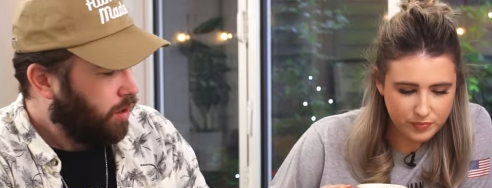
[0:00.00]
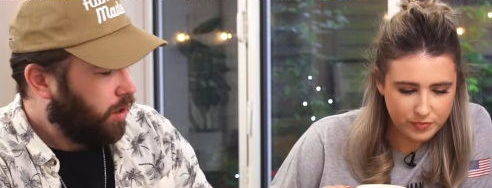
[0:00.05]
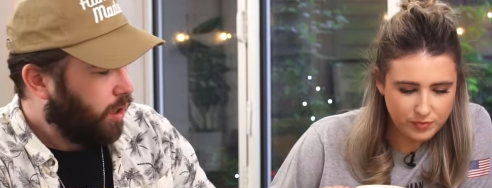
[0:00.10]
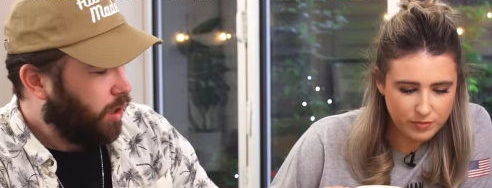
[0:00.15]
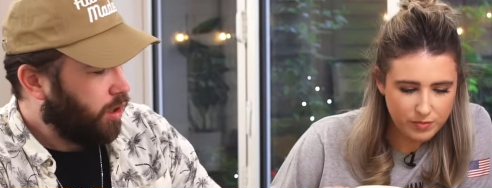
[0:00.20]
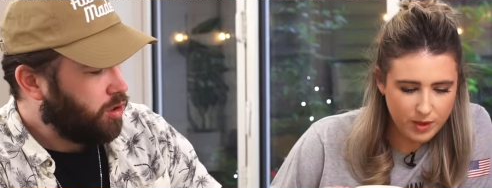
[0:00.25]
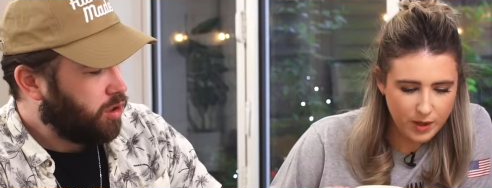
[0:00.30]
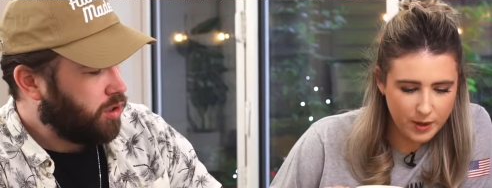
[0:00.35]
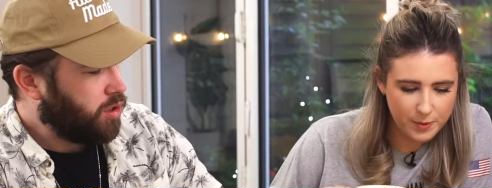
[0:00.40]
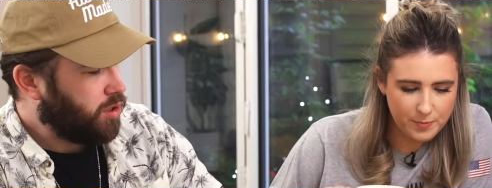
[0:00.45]

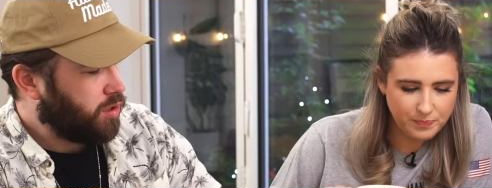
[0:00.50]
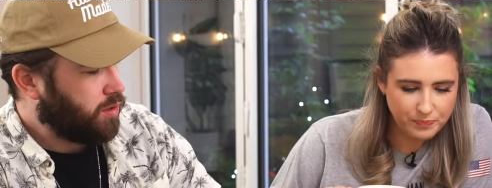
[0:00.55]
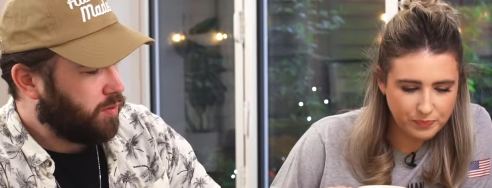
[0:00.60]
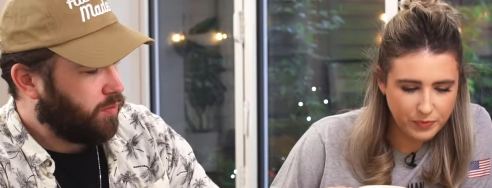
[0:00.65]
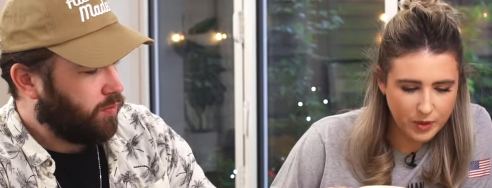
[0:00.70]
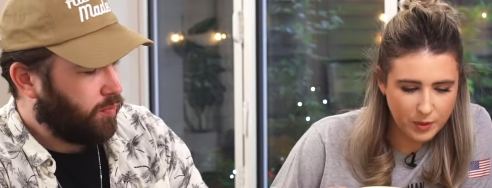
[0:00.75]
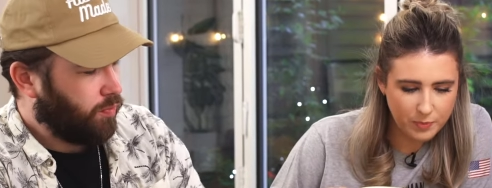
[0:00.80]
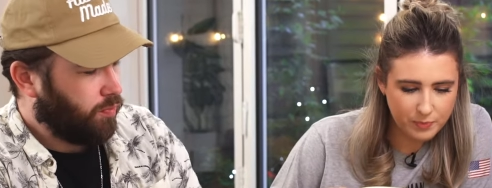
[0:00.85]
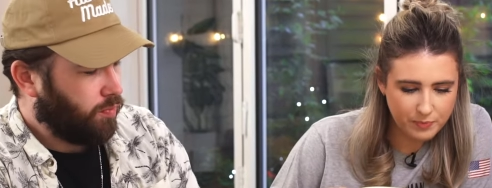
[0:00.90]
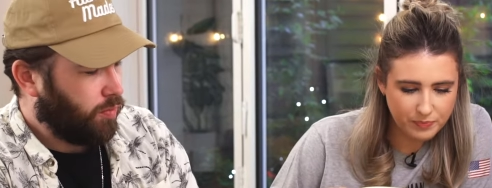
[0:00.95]
Speaker 1: I
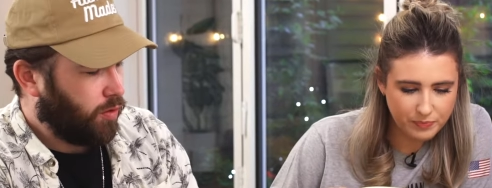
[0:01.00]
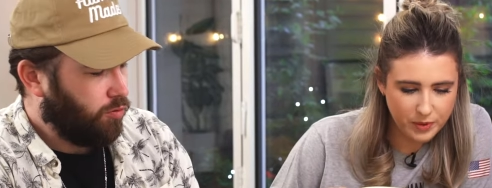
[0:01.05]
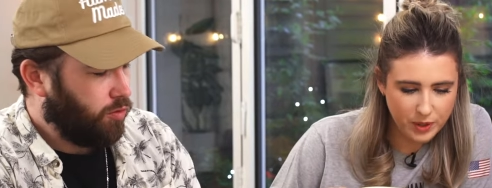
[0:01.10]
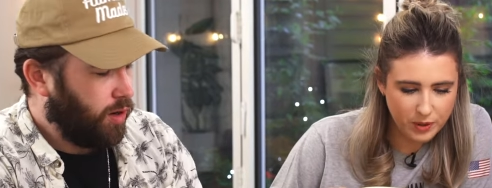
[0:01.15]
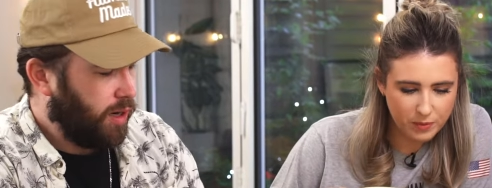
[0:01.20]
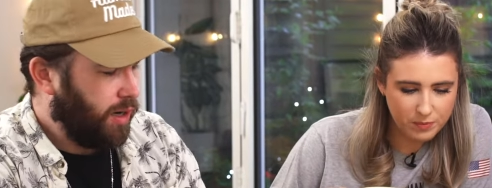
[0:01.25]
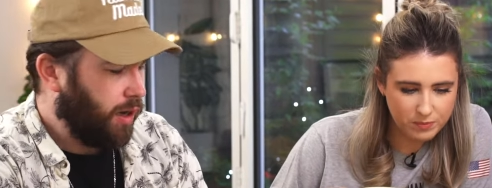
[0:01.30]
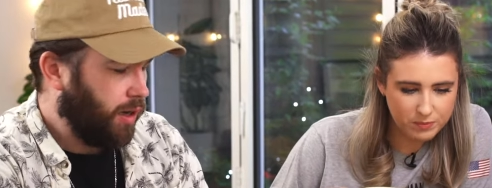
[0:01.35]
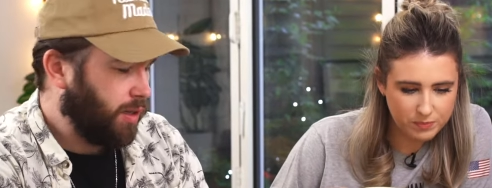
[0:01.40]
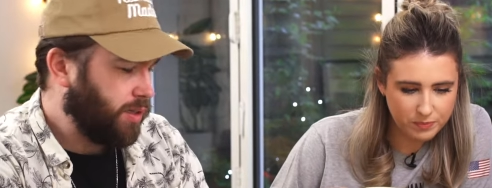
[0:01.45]
just
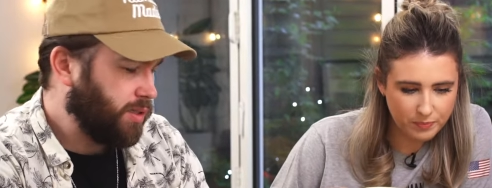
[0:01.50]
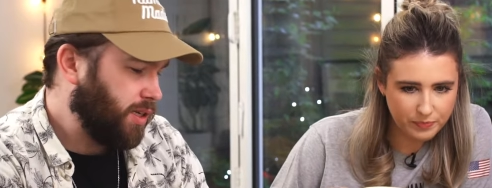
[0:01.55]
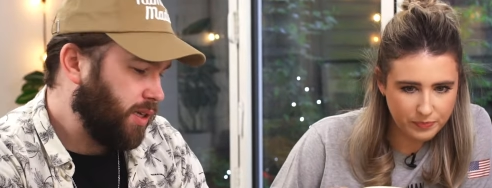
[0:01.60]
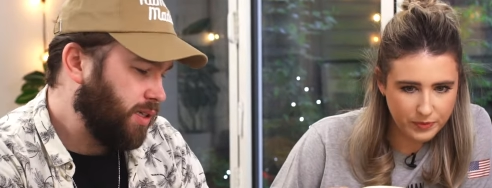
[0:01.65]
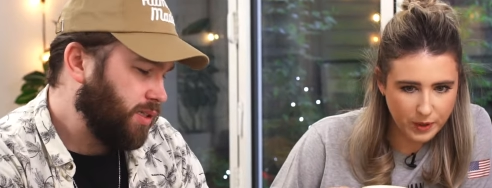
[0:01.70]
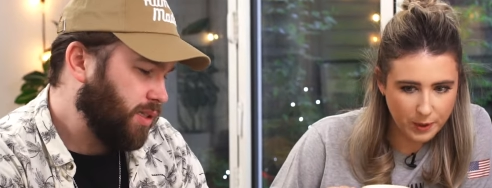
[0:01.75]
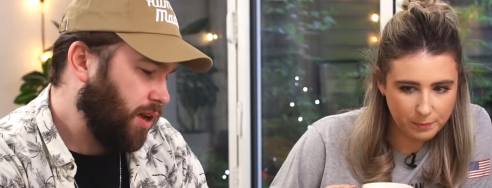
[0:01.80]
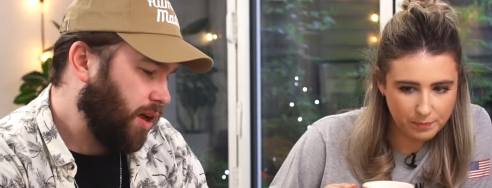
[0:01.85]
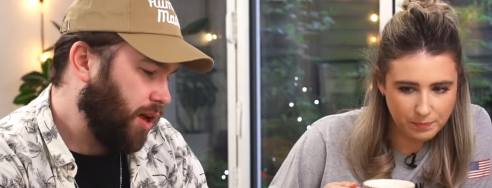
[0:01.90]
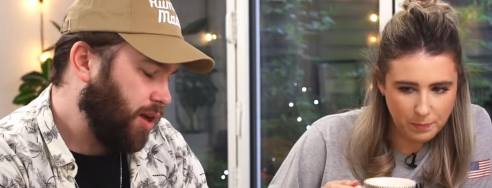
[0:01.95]
realised
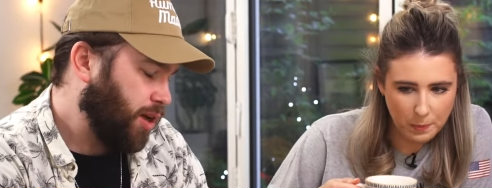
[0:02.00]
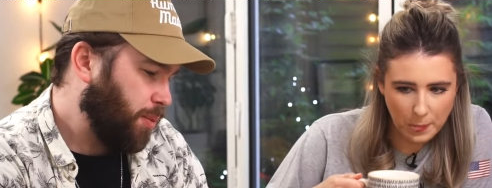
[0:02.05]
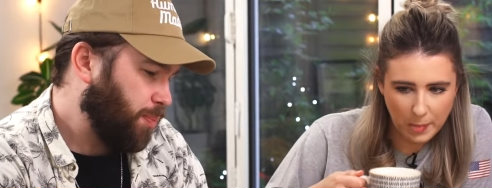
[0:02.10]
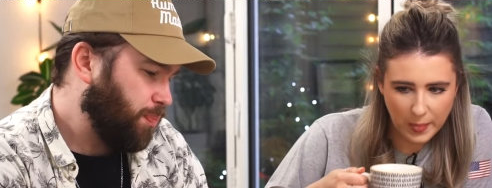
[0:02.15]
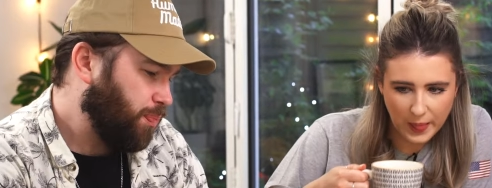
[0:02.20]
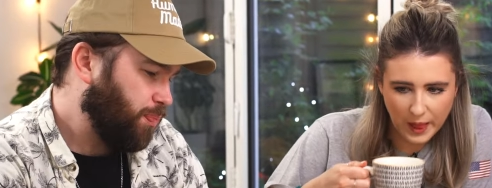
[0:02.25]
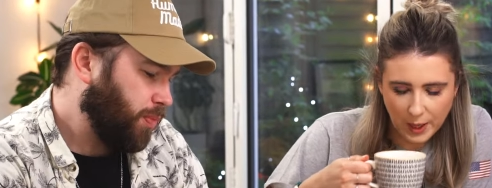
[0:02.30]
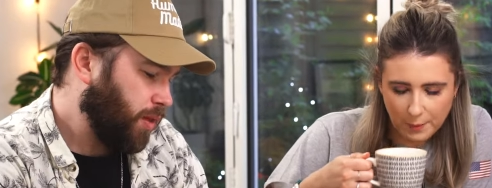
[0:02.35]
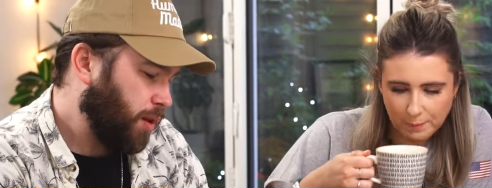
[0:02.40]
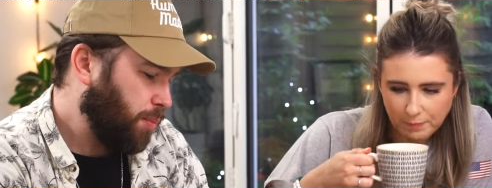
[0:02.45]
these are like
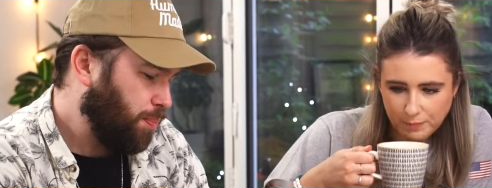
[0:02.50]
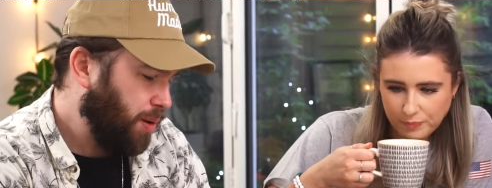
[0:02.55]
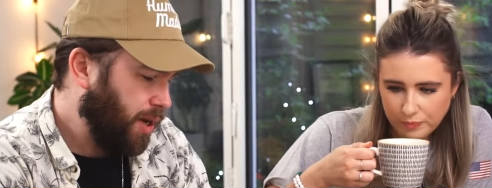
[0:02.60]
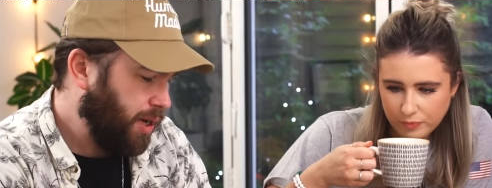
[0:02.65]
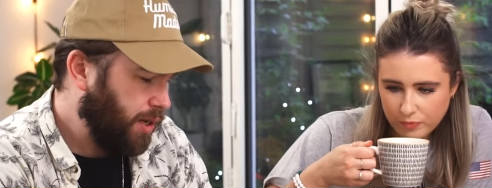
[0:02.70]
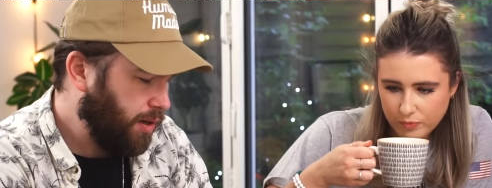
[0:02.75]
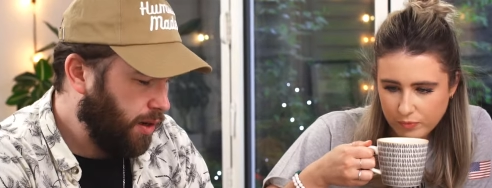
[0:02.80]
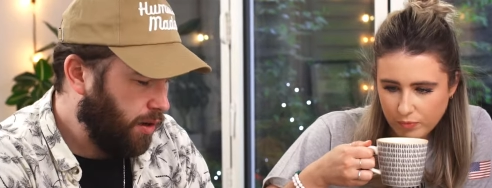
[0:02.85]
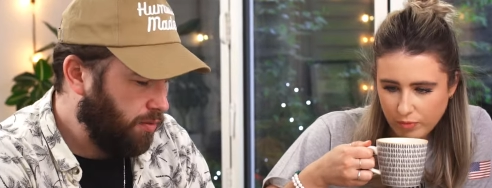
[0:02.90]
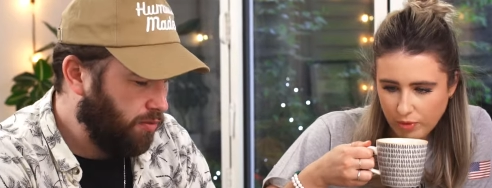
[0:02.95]
mm.
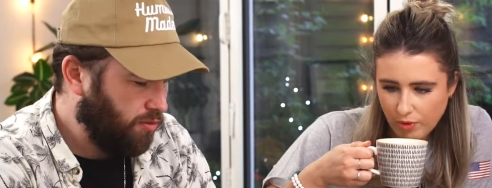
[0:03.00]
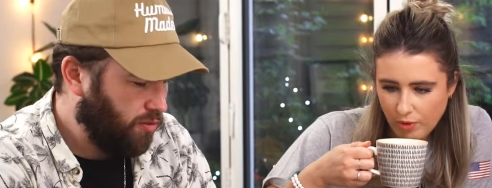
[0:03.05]
peanut